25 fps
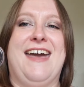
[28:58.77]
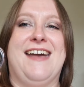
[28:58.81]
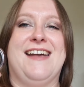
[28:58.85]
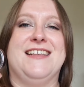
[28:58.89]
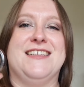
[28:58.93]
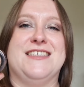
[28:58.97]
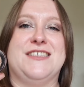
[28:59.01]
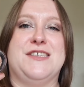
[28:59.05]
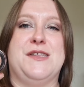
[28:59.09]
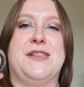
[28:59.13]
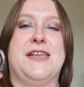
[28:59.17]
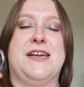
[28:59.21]

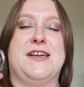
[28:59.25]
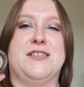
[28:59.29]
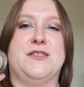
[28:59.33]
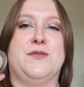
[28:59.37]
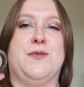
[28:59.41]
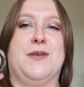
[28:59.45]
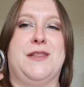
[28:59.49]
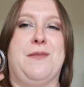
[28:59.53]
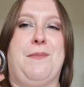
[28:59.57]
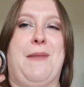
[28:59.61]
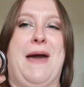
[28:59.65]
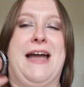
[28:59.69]
So there's
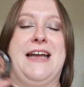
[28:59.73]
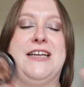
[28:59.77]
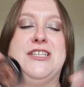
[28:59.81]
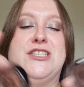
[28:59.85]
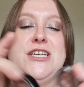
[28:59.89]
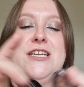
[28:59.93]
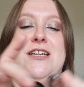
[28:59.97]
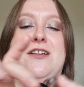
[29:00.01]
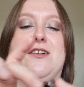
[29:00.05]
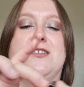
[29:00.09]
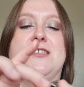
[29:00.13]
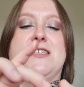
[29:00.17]
what the
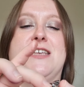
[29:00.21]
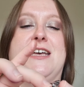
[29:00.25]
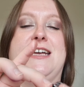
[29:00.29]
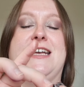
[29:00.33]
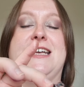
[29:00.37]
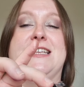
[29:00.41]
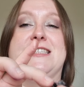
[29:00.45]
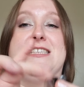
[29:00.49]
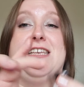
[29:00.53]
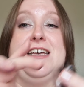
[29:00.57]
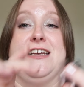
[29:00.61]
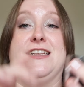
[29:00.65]
packaging looks like.
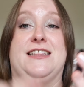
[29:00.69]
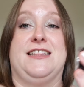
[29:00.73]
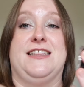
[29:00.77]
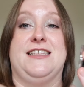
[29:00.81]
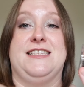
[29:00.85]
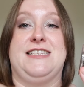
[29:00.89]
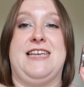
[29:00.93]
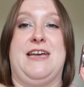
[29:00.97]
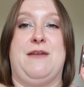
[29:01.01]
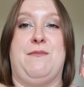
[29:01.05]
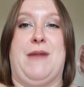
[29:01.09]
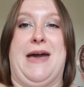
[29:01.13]
It's like the
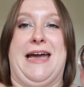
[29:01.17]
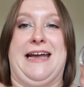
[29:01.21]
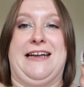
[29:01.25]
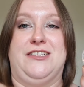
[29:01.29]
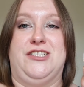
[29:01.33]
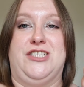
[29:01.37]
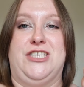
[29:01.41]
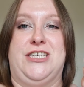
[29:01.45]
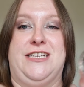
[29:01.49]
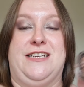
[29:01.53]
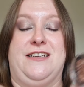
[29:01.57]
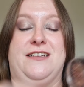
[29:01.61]
same
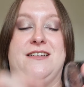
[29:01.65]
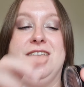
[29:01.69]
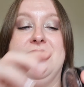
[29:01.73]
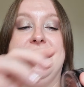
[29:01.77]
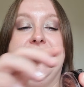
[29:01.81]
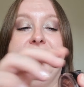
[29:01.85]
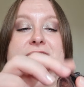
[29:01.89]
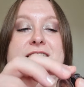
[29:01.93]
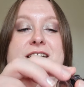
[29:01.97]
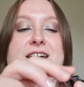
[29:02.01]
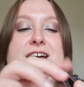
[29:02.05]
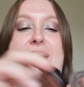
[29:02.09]
packaging.
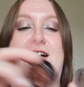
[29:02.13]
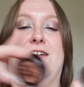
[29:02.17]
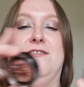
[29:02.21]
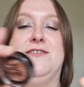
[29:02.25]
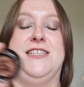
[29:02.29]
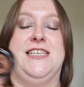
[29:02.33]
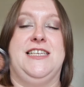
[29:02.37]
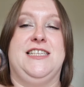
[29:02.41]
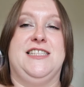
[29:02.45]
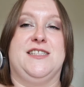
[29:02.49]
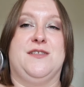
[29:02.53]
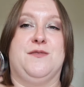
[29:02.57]

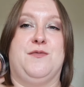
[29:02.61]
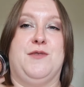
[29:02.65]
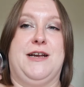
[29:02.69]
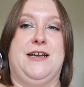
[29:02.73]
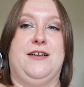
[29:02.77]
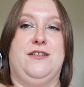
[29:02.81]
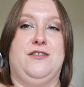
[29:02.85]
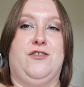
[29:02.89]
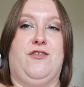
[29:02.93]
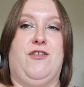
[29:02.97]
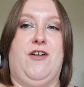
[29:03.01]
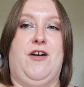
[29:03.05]
Obviously, the
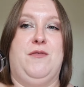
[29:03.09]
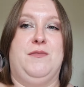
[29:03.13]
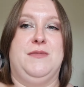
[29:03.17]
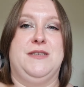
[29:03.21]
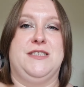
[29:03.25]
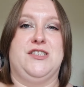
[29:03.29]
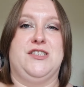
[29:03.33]
Sprinkled Chrome is